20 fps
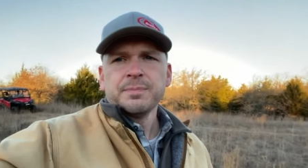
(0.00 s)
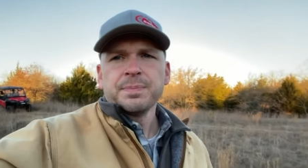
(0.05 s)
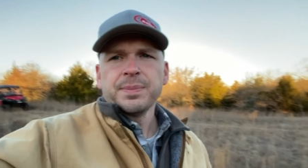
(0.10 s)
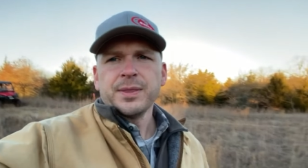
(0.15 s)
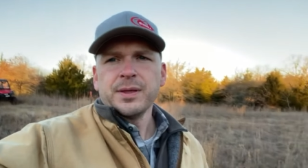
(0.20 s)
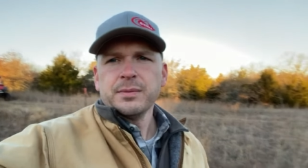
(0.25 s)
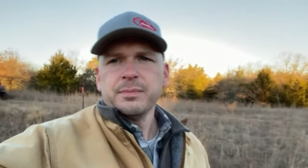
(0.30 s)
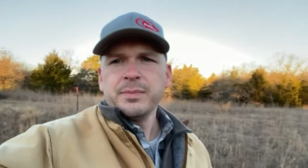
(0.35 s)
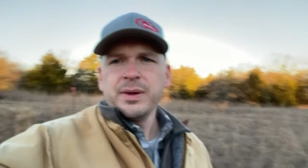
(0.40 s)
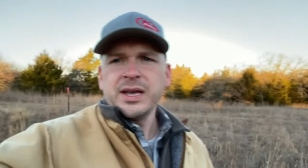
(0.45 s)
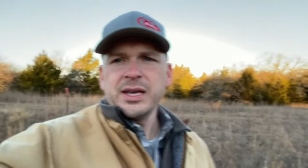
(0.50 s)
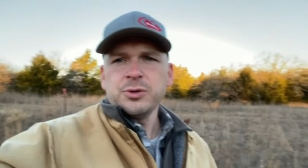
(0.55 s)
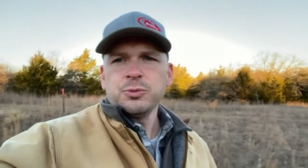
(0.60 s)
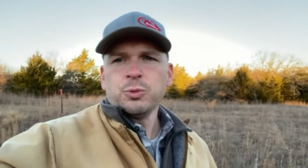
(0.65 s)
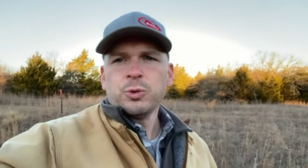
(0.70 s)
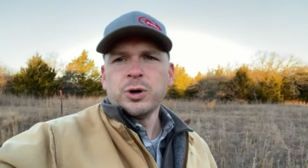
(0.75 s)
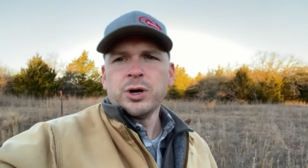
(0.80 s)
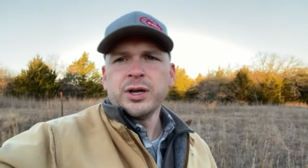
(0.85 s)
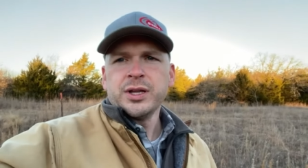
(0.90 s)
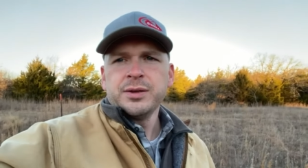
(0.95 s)
The main
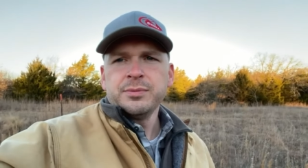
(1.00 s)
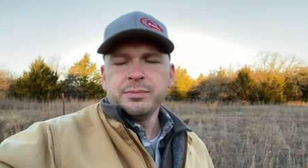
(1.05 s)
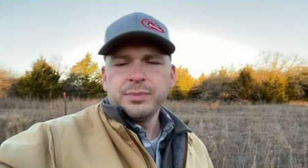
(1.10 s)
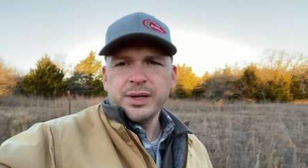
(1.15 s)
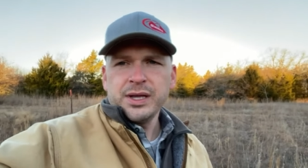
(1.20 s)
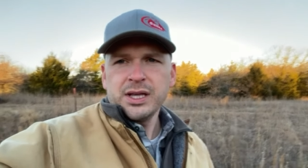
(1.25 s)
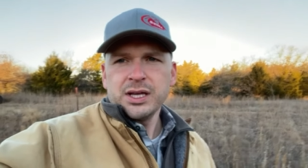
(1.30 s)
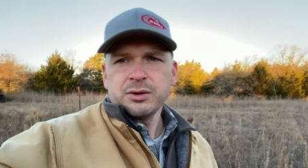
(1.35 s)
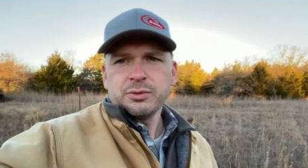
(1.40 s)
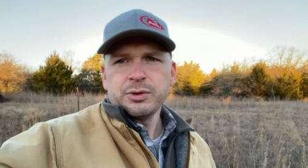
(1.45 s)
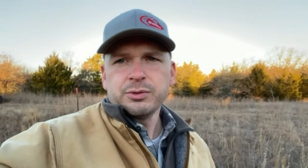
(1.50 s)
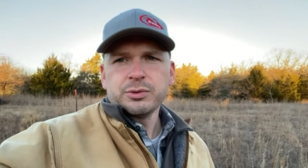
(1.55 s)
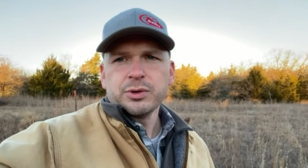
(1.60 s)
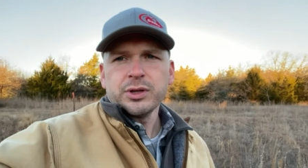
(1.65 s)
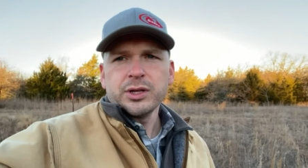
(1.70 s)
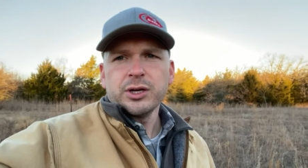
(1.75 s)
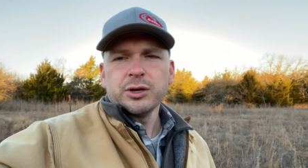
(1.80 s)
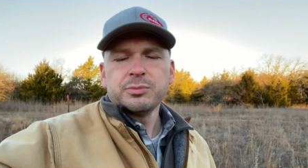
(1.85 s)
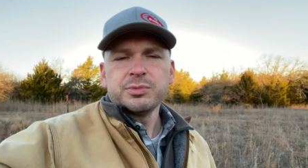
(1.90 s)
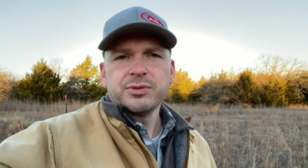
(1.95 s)
one being we
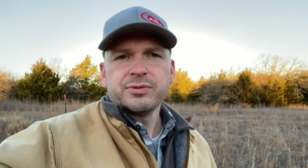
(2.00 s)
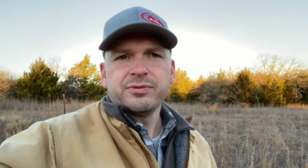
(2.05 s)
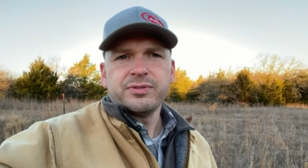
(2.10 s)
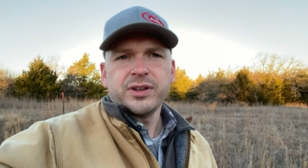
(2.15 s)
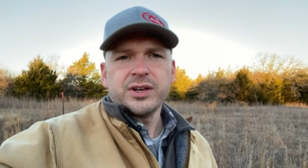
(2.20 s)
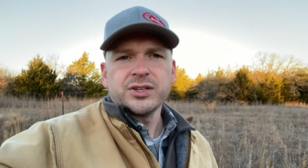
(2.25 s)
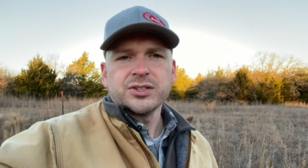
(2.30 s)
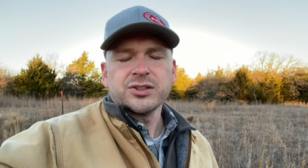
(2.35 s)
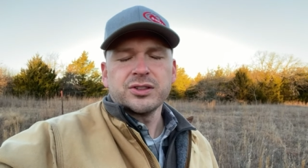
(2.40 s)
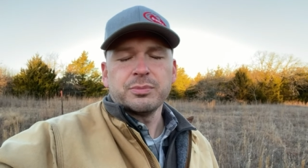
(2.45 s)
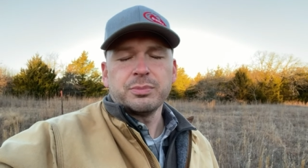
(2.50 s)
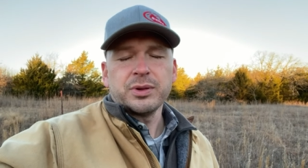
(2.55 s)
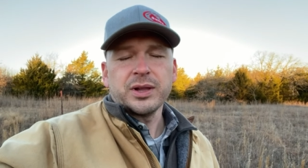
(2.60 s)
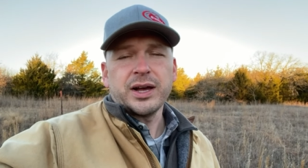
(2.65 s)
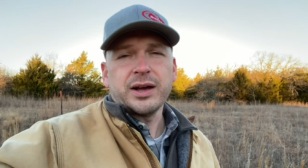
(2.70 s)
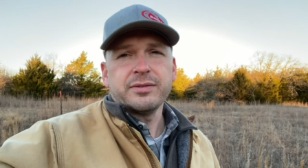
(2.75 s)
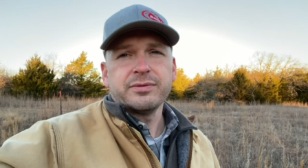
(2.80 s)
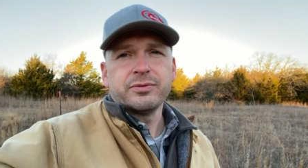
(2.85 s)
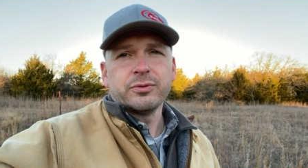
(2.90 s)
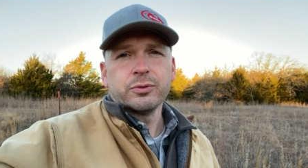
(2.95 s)
really hope to finish the
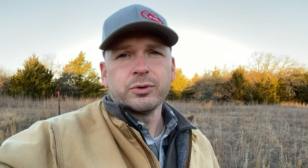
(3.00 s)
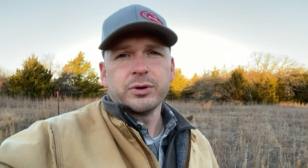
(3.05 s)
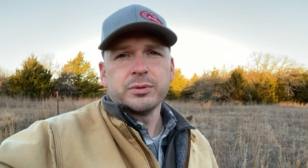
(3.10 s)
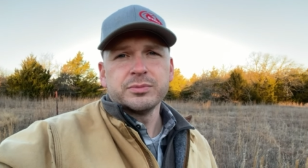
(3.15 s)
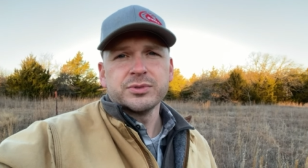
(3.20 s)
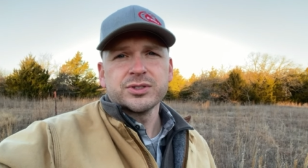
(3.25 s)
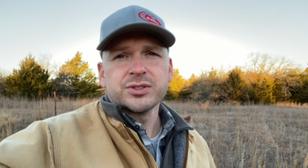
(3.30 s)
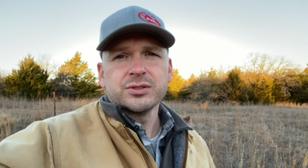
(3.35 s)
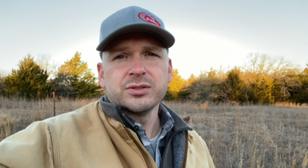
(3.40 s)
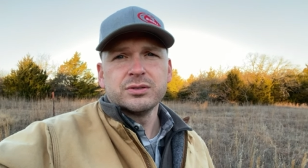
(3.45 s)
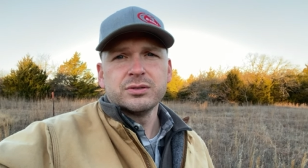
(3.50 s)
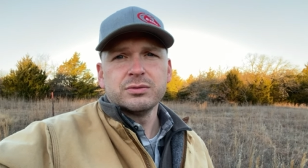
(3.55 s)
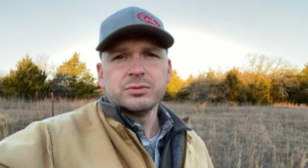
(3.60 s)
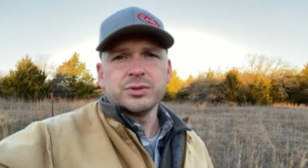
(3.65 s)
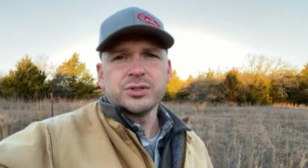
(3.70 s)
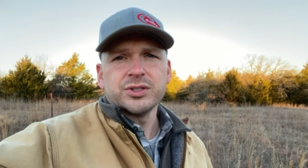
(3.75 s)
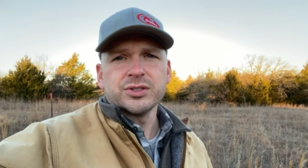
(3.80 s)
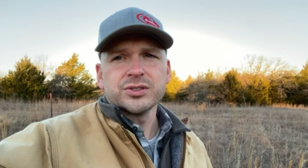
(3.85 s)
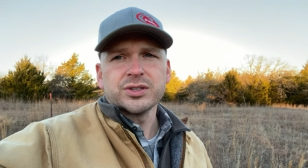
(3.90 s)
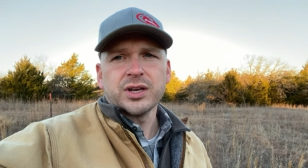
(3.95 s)
platforms,
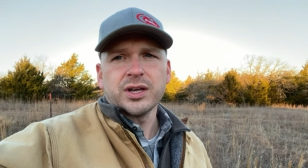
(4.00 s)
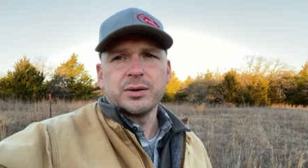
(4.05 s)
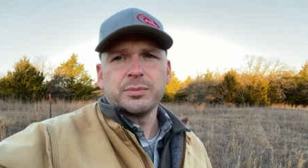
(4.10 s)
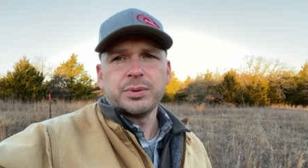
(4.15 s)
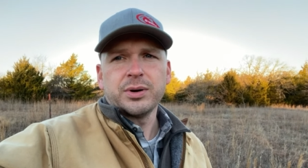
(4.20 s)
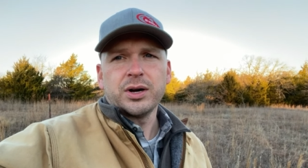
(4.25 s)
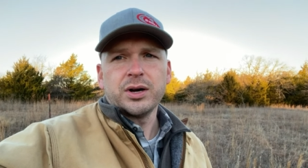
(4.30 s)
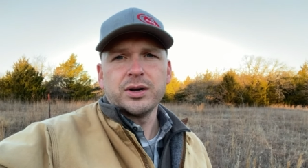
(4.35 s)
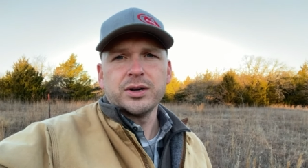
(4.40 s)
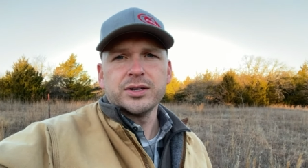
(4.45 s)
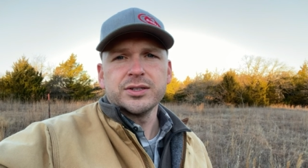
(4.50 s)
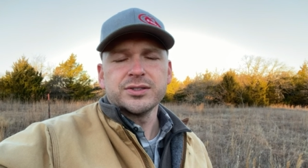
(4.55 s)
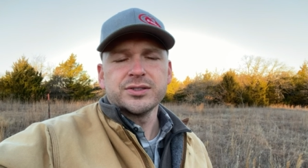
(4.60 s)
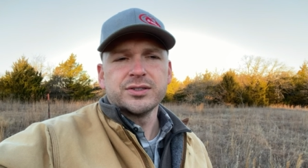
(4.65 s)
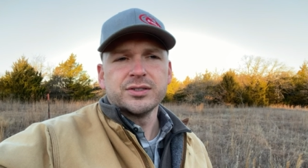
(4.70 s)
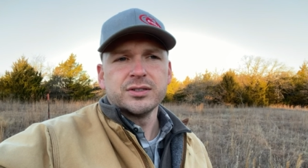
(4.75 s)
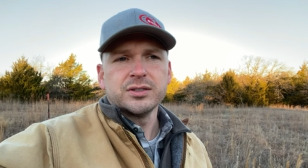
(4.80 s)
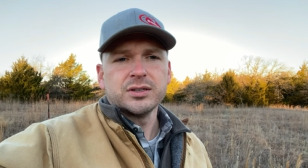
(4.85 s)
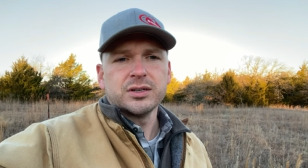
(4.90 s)
which is kind of paused